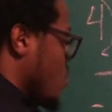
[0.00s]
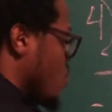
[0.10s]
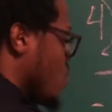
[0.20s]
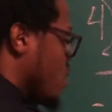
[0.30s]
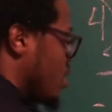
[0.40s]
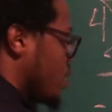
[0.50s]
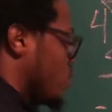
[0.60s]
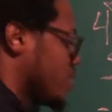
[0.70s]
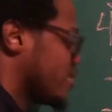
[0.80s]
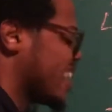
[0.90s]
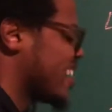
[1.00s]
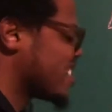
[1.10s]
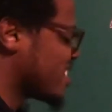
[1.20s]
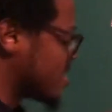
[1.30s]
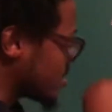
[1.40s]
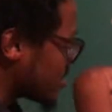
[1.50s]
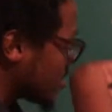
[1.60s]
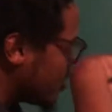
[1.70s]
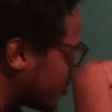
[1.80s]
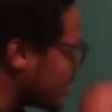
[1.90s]
1.
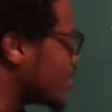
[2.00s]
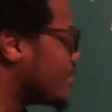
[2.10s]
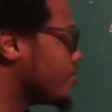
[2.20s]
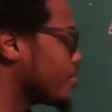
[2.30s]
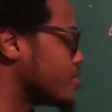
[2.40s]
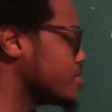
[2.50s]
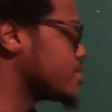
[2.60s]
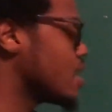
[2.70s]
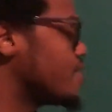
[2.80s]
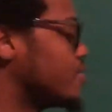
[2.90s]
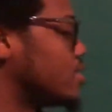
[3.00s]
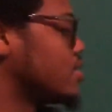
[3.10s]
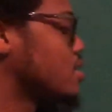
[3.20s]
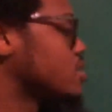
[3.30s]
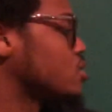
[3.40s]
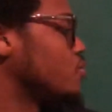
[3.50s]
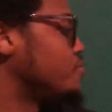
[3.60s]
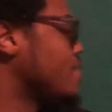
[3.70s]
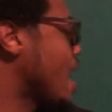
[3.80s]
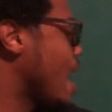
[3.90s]
1,637. So
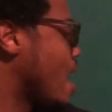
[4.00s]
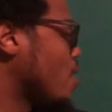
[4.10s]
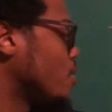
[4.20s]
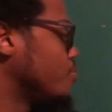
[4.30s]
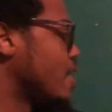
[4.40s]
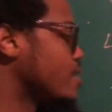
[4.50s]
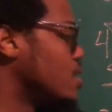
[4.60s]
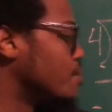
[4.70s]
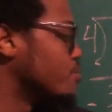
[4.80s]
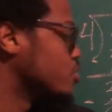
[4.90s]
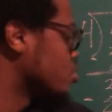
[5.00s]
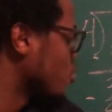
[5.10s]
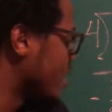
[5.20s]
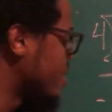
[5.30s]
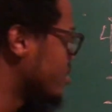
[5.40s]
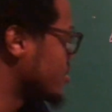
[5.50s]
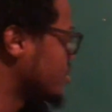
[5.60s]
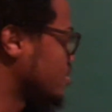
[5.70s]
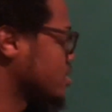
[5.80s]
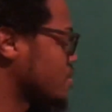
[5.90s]
now that number is greater
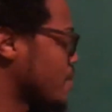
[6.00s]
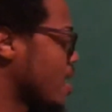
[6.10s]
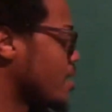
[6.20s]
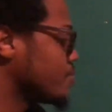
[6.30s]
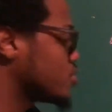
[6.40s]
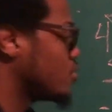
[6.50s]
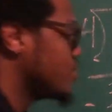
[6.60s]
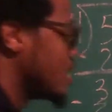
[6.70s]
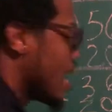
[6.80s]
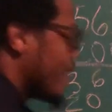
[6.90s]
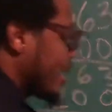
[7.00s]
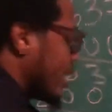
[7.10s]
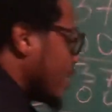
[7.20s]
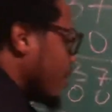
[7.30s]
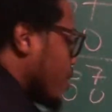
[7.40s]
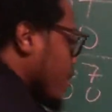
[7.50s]
than this amount. So now I can get rid of